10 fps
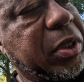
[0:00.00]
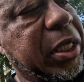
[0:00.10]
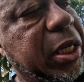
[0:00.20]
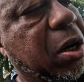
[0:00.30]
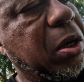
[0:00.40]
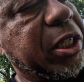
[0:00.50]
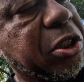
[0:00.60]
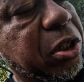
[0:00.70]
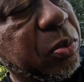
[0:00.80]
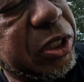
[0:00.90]
And all it
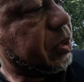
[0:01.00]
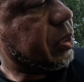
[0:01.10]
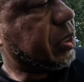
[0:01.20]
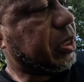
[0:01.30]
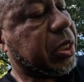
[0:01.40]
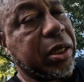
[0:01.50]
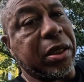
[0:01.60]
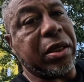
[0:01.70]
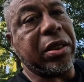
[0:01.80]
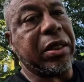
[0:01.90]
took was
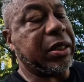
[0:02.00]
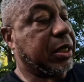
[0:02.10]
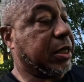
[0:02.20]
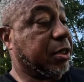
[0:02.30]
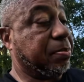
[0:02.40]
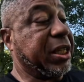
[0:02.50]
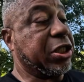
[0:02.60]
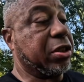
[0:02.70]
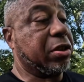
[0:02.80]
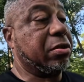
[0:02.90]
some
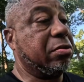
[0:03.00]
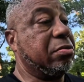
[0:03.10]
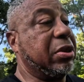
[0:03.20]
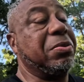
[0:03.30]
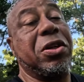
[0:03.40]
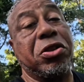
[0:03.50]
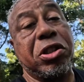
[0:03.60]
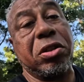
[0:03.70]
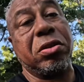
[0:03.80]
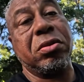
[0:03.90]
patience. That was all she
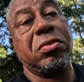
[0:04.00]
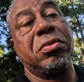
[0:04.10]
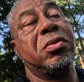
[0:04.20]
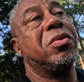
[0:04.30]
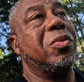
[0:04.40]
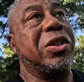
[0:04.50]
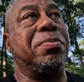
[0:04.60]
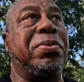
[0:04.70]
took, was some